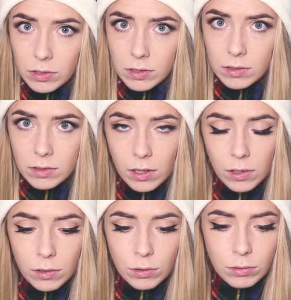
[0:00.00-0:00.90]

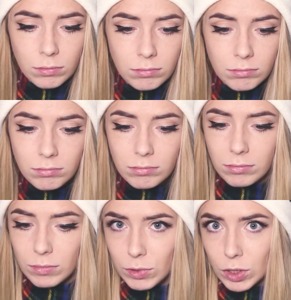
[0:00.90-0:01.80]
so
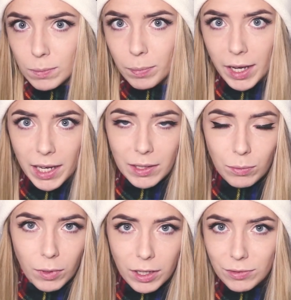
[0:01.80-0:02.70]
just buy
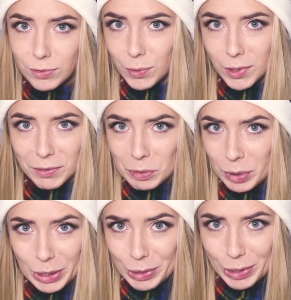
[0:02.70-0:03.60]
one for whatever
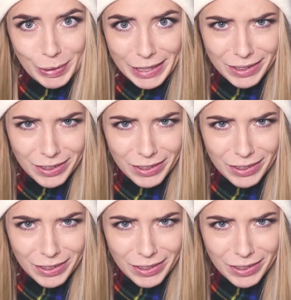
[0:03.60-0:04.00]
printer you need,